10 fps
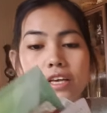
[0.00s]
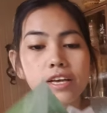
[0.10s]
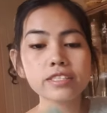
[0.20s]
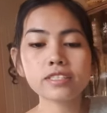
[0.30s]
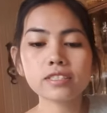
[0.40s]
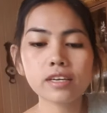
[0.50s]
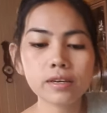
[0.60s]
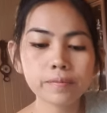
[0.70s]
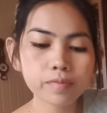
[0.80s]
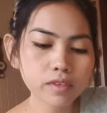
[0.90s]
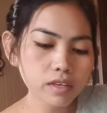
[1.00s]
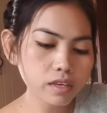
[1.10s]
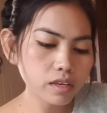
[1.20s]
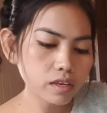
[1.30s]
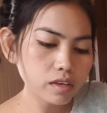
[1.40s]
test um
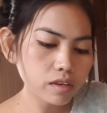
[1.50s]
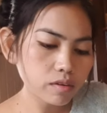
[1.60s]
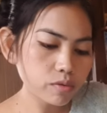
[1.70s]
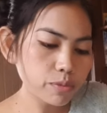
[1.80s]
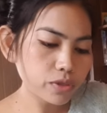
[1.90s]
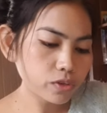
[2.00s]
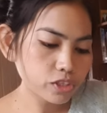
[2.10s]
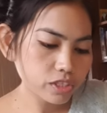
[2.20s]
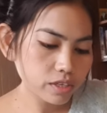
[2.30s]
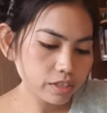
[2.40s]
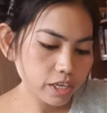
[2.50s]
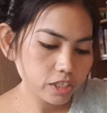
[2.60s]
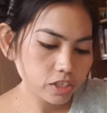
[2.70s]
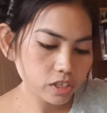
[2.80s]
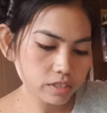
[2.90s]
we the
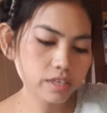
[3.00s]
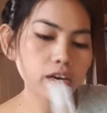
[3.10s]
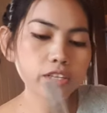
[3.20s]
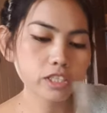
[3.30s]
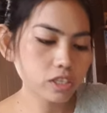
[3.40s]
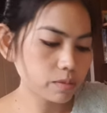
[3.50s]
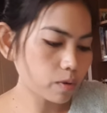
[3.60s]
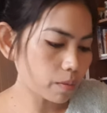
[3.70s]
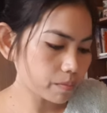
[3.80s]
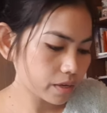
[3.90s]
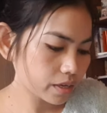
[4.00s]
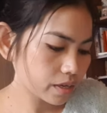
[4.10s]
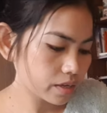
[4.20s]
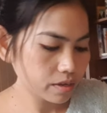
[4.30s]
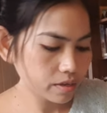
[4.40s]
nature yeah Nature Republic
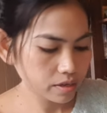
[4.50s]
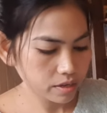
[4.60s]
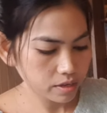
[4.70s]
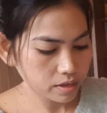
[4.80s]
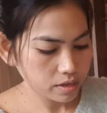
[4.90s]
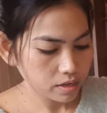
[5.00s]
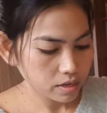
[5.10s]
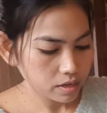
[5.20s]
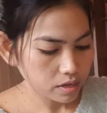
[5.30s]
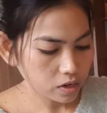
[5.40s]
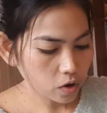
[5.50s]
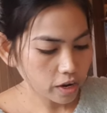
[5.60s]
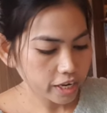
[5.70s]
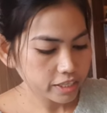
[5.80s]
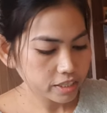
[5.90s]

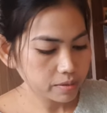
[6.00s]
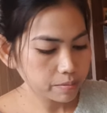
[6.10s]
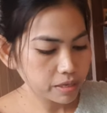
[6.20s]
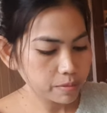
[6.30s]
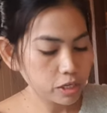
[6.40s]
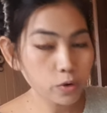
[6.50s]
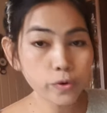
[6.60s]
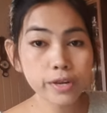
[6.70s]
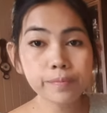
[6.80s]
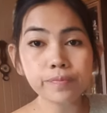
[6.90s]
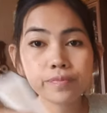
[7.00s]
collagen B B cream